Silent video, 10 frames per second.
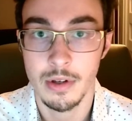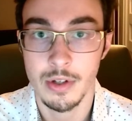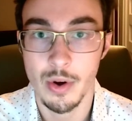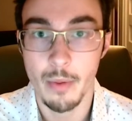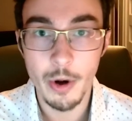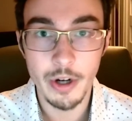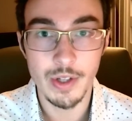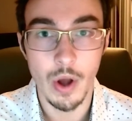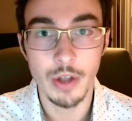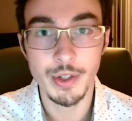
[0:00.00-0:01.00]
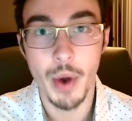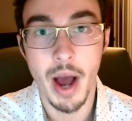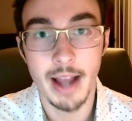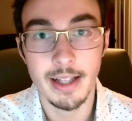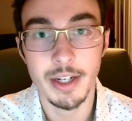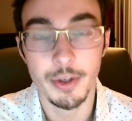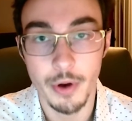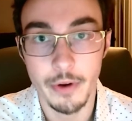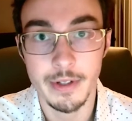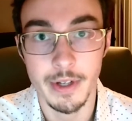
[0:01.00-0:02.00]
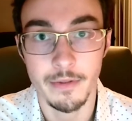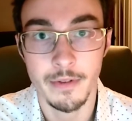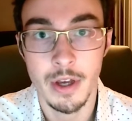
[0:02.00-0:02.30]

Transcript: Stormwater is also highly erosive,